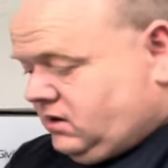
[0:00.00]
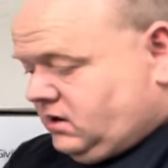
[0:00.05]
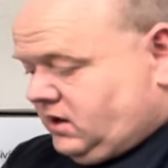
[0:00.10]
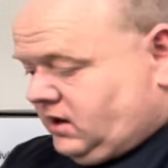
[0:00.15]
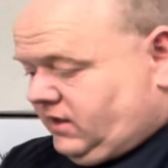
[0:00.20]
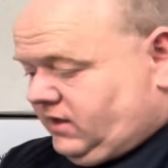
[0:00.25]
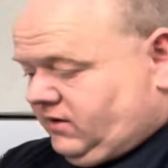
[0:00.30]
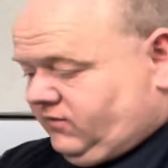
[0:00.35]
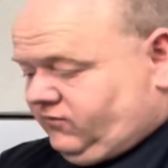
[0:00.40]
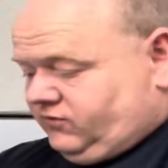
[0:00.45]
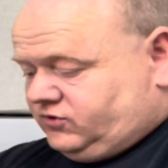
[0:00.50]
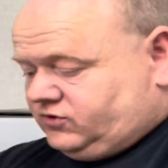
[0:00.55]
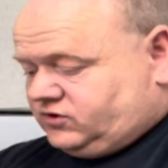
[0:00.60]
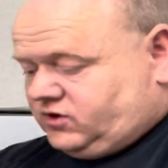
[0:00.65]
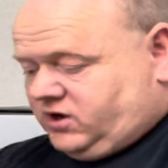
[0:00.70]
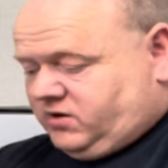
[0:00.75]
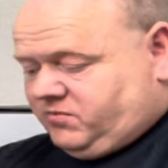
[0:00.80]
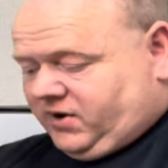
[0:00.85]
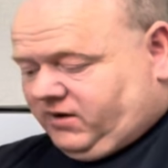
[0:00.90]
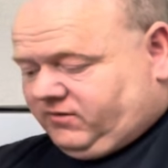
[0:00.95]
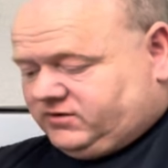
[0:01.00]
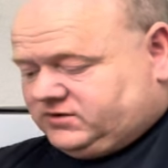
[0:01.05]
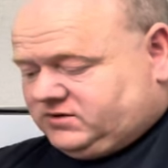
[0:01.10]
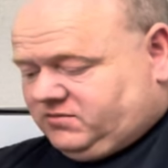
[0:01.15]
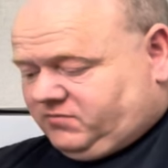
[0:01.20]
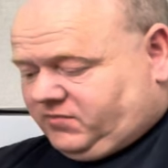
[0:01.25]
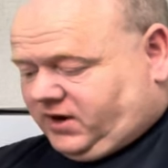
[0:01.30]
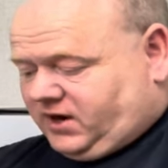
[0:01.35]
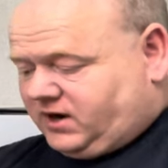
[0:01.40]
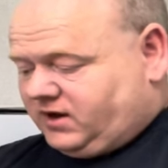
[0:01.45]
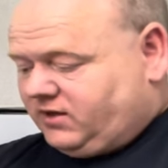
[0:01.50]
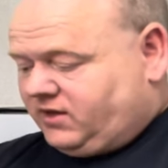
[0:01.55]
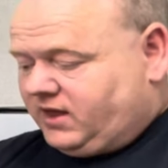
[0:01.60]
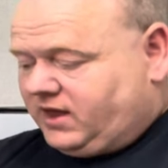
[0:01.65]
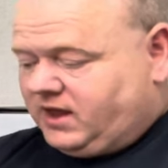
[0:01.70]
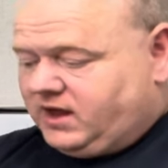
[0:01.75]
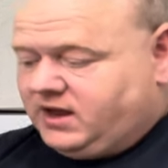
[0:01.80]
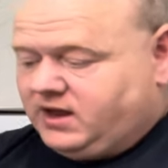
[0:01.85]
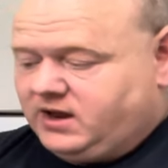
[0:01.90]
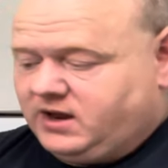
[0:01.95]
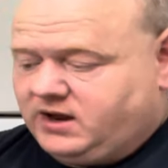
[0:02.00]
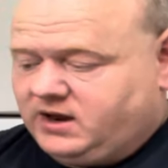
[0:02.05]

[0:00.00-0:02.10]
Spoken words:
And then we've just got your batteries in the back of there.